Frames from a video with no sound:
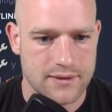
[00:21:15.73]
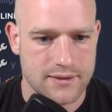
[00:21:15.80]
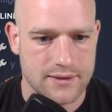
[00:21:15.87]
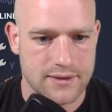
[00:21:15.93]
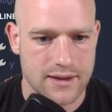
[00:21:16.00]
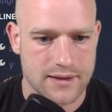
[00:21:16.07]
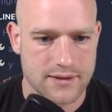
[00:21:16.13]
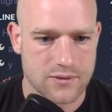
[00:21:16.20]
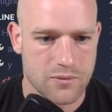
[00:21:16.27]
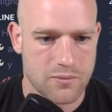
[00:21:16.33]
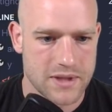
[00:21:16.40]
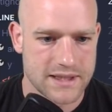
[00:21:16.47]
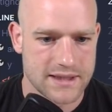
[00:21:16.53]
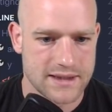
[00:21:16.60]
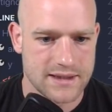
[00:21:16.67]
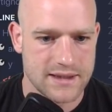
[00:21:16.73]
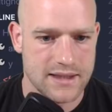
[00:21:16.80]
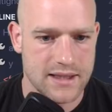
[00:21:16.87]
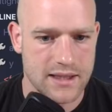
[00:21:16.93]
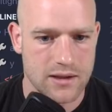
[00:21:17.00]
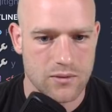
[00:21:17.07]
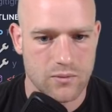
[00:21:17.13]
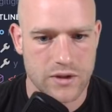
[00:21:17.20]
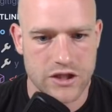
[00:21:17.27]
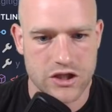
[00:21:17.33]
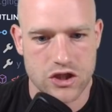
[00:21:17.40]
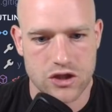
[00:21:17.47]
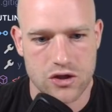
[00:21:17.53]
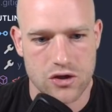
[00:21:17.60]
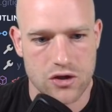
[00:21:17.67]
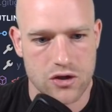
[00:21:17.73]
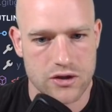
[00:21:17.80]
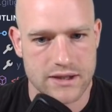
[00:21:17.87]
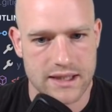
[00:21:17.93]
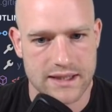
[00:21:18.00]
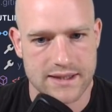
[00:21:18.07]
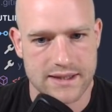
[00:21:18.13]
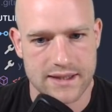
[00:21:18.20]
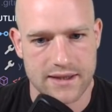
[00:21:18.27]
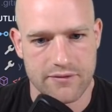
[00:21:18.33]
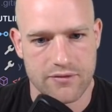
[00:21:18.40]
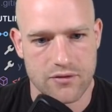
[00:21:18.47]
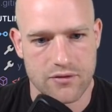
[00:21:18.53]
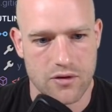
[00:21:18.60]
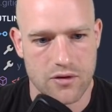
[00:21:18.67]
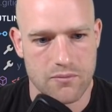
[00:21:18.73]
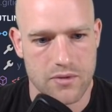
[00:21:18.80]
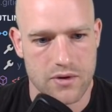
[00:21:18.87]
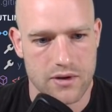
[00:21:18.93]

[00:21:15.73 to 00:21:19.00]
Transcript: text opacity, which goes, let's say, from